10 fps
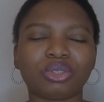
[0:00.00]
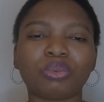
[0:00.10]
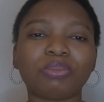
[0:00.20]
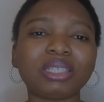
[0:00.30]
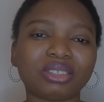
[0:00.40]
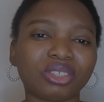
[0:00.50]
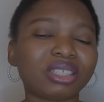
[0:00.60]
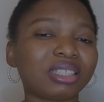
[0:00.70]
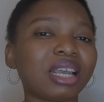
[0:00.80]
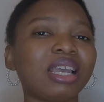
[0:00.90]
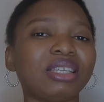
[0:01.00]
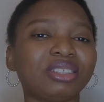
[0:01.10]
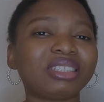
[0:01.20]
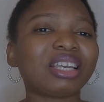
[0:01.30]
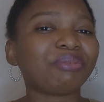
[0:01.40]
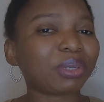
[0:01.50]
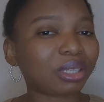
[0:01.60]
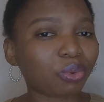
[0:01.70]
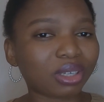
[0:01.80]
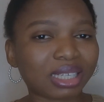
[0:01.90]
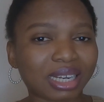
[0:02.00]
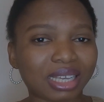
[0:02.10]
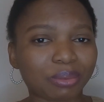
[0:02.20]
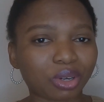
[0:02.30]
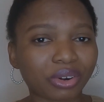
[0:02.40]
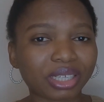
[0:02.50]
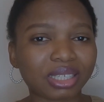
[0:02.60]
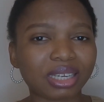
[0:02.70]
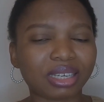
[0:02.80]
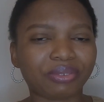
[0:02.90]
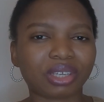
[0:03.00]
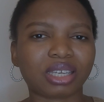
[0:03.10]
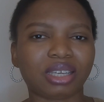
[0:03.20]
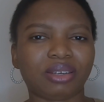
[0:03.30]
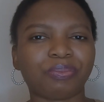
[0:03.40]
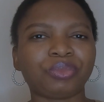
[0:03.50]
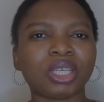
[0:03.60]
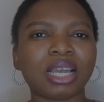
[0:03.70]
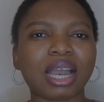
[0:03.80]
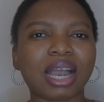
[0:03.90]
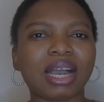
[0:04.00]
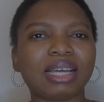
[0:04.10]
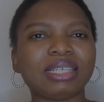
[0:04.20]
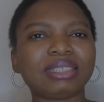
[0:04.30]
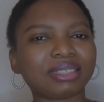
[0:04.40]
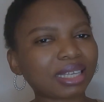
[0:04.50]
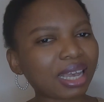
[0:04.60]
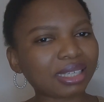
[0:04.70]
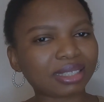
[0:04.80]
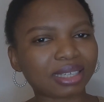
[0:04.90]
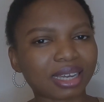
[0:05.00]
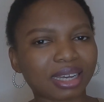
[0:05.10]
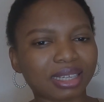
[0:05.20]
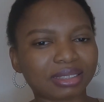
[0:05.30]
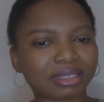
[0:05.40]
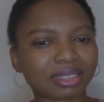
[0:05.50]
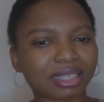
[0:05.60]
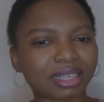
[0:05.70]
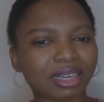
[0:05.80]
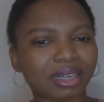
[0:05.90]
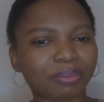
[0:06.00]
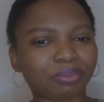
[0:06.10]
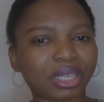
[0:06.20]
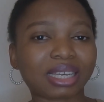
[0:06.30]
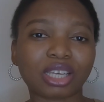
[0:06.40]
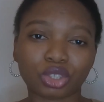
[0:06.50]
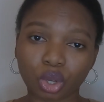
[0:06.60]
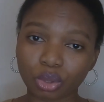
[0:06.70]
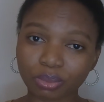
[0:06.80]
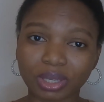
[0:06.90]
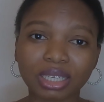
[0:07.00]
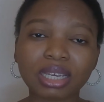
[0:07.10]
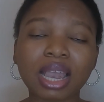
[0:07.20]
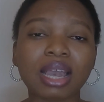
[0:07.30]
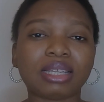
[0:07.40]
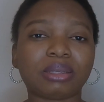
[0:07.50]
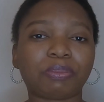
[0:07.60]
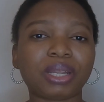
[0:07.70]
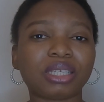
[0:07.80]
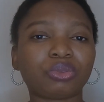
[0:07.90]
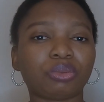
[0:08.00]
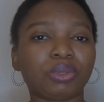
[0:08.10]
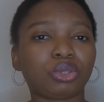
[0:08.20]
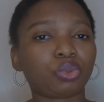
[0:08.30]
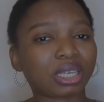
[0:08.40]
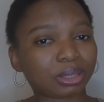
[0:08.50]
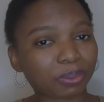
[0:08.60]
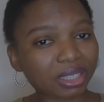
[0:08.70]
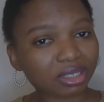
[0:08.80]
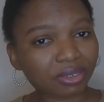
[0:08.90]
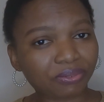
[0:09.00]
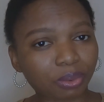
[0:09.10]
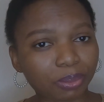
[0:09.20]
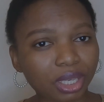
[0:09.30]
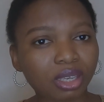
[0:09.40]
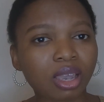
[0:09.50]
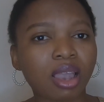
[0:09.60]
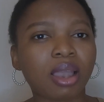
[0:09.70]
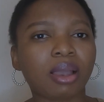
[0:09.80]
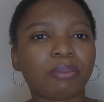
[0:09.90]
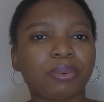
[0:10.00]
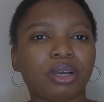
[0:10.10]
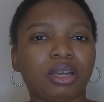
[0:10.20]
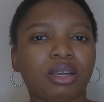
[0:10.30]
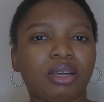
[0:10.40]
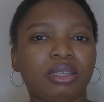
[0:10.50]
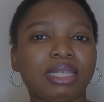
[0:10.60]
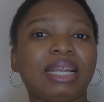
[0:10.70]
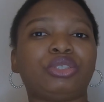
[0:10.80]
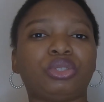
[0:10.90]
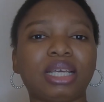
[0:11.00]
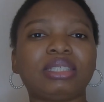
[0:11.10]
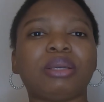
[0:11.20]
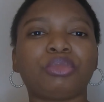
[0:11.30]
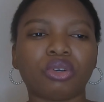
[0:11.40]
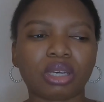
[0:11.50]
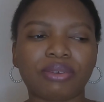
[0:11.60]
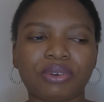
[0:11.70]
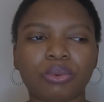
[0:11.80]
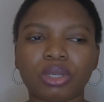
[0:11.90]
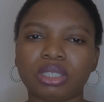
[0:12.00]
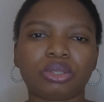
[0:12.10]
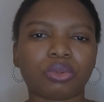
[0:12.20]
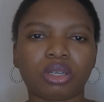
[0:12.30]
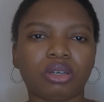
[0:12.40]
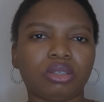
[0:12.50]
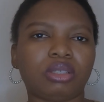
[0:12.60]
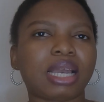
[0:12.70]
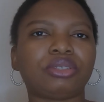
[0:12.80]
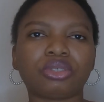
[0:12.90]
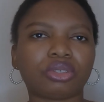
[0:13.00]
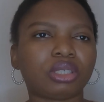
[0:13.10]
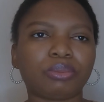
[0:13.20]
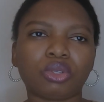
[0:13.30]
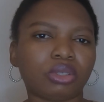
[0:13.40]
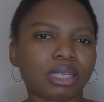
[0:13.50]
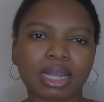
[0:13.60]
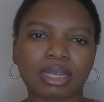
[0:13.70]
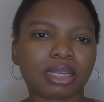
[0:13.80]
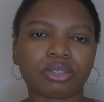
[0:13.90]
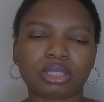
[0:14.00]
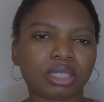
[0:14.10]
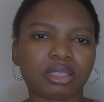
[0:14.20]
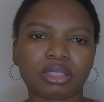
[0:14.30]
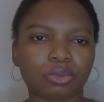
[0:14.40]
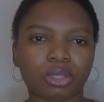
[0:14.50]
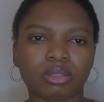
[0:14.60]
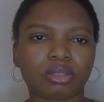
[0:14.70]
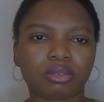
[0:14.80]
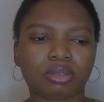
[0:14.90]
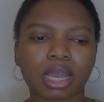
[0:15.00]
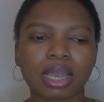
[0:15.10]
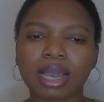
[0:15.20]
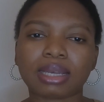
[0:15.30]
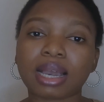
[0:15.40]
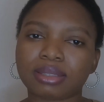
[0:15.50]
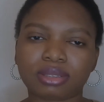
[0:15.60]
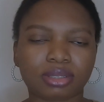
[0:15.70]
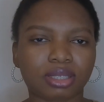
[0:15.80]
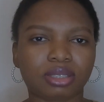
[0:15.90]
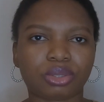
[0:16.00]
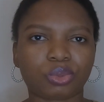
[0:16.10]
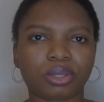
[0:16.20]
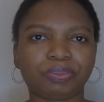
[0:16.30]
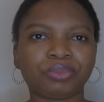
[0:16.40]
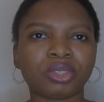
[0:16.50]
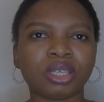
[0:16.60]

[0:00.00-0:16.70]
So please just give me the one that I am currently living in. And he said that like he told me, the place would be too expensive for me, but that I should let him know if I want this one or not. I just told him no, that I cannot take this one. I can't take this one.